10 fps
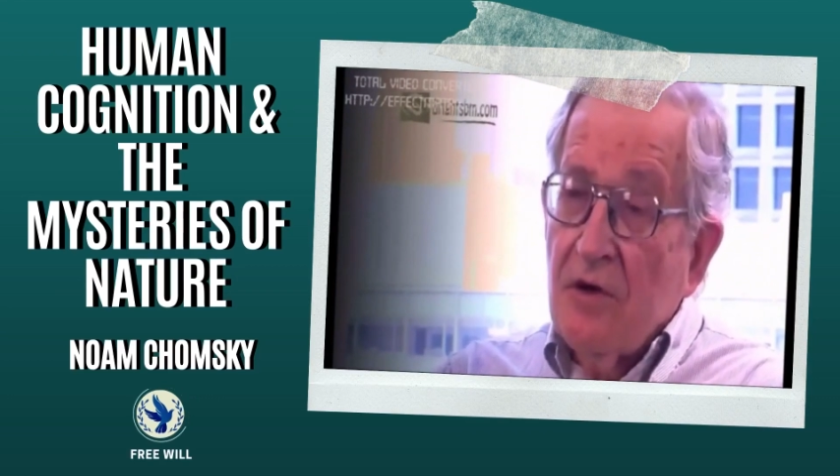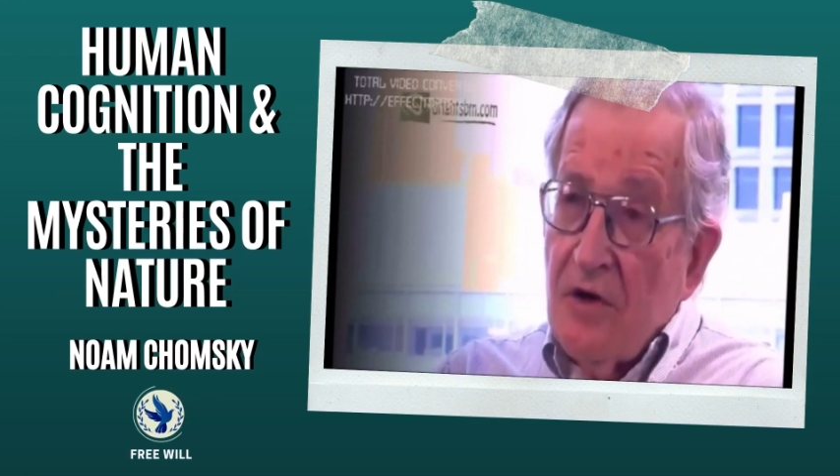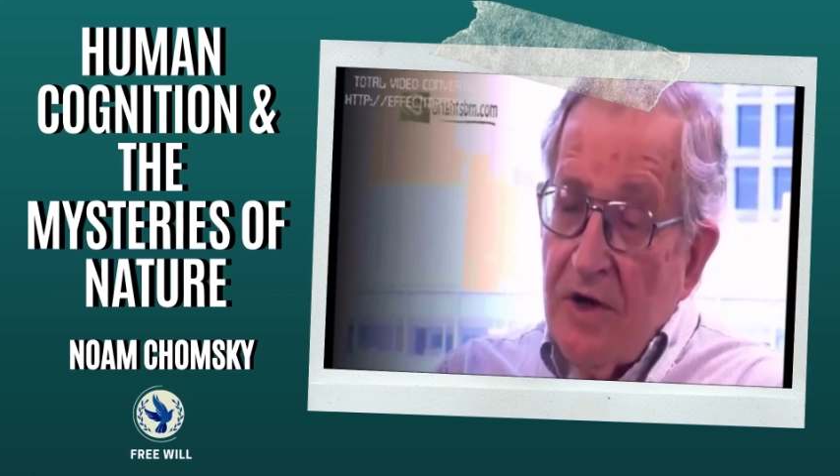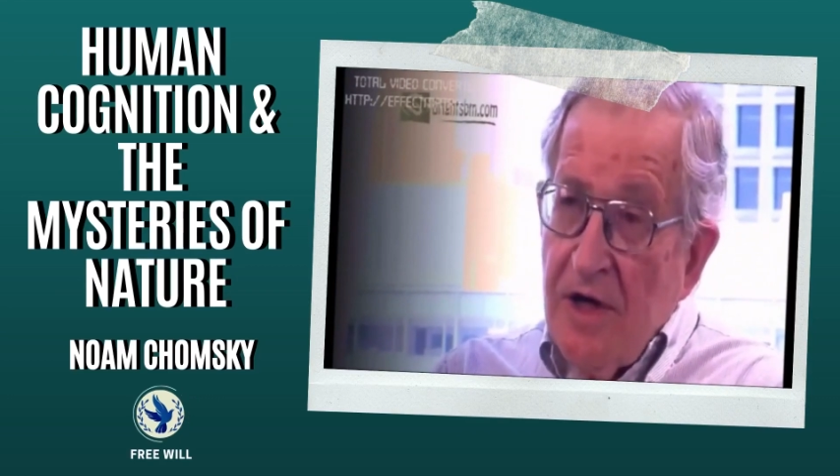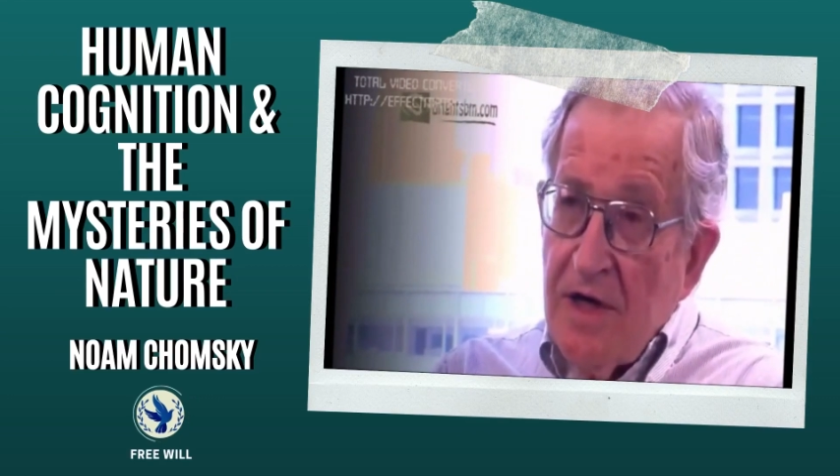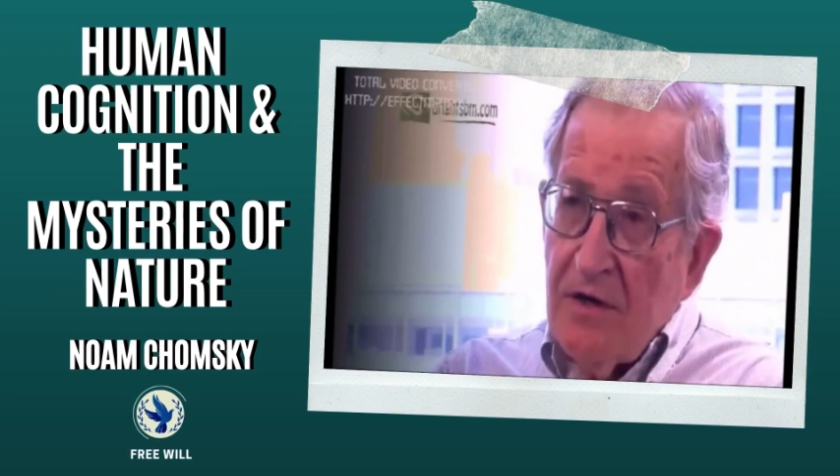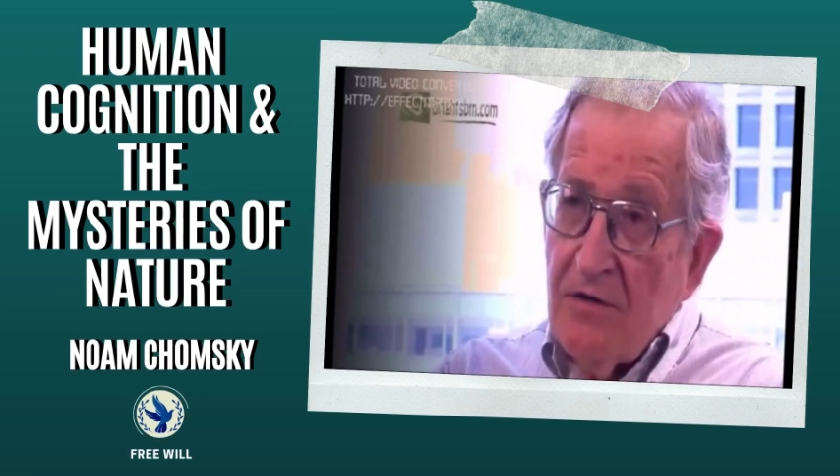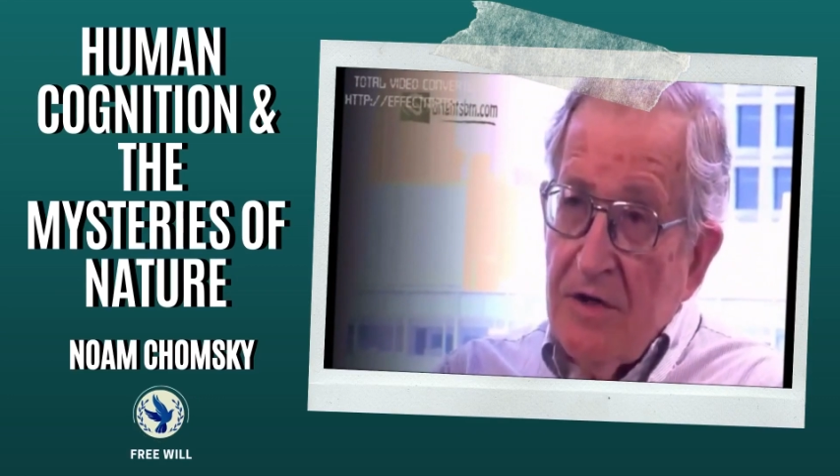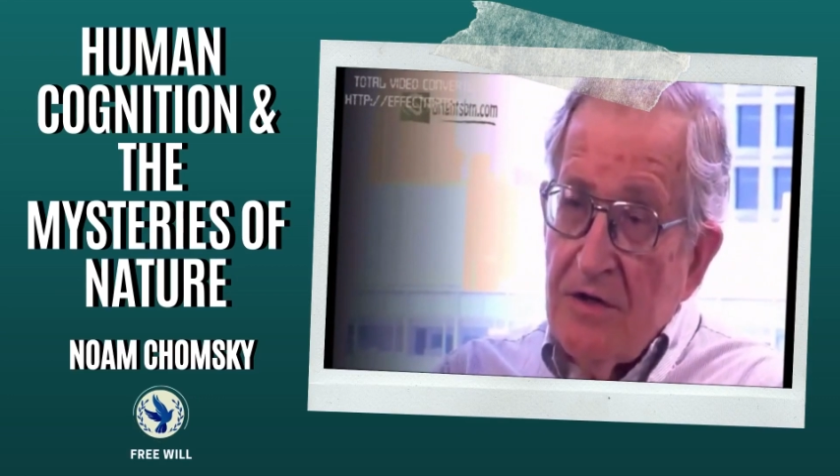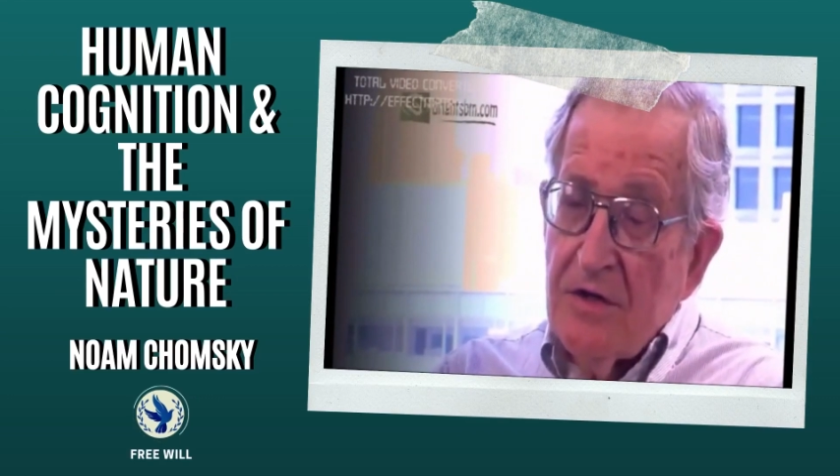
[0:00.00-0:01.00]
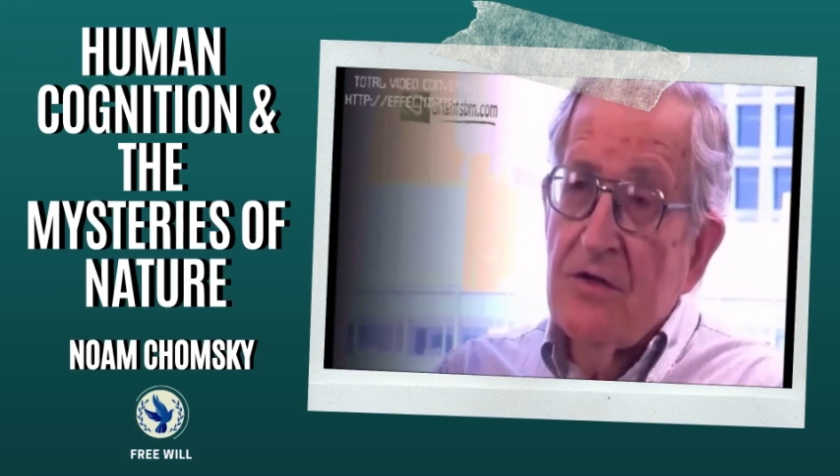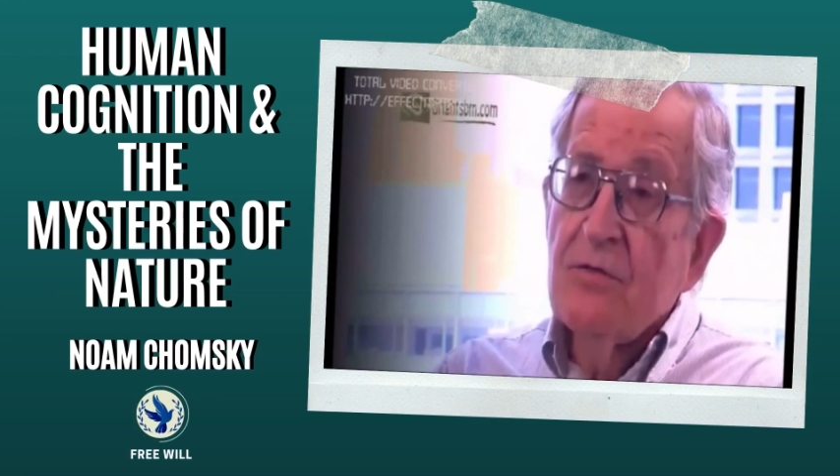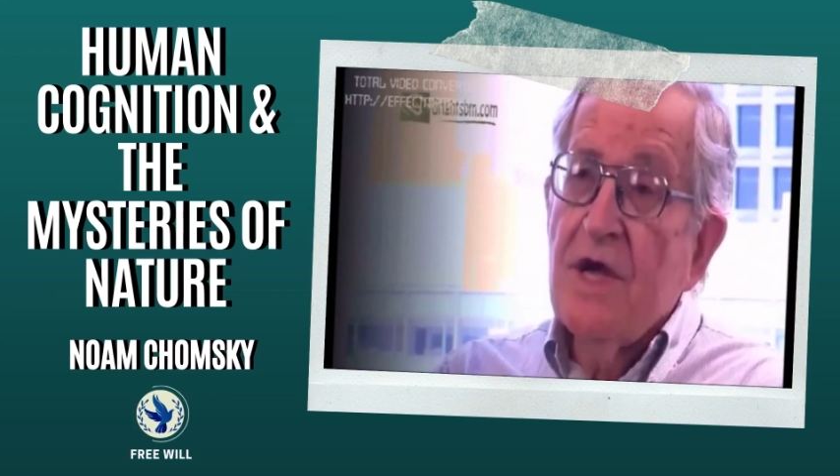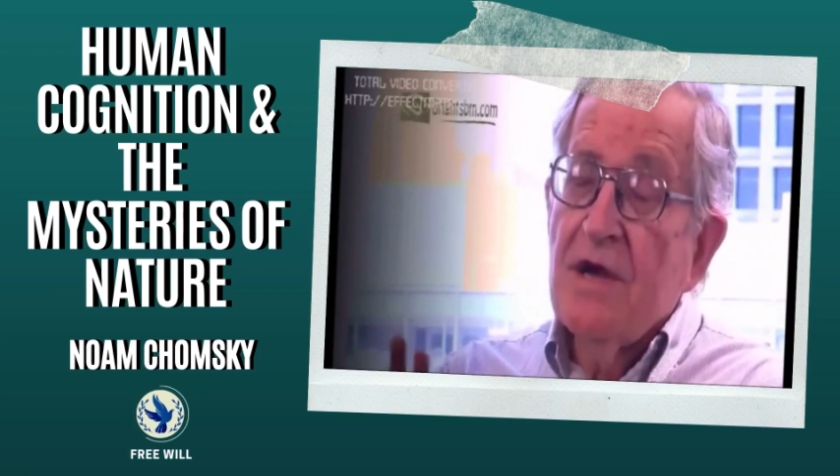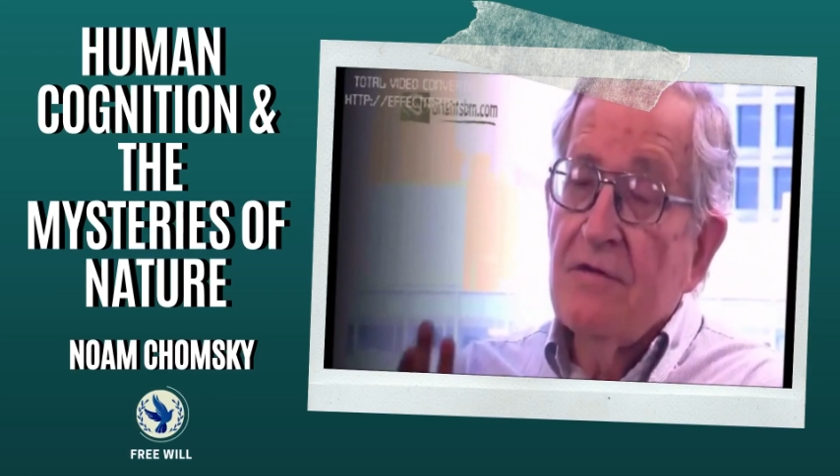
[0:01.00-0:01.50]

If we're organic creatures,